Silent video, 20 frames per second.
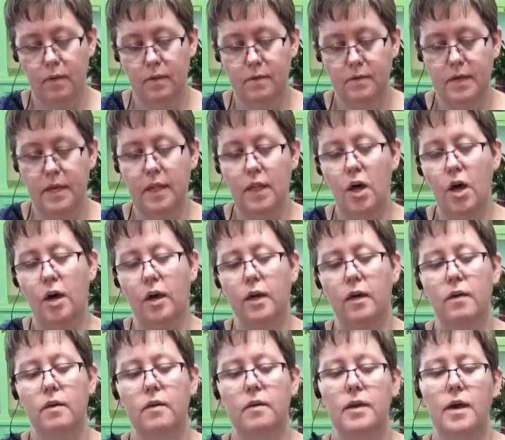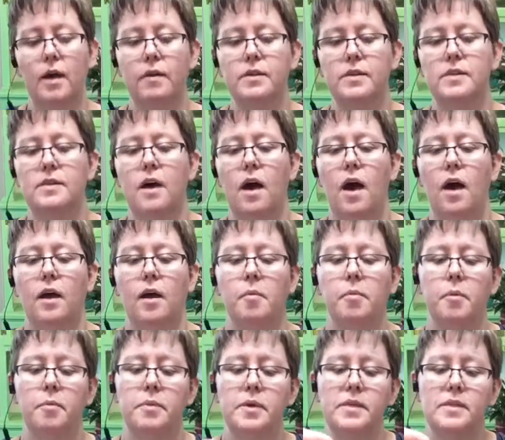See, look, now he's got a
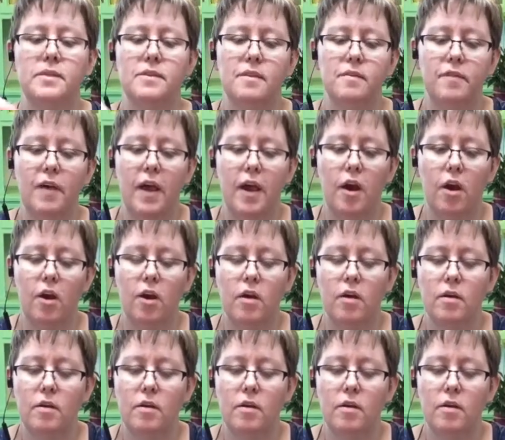couple pieces of hair.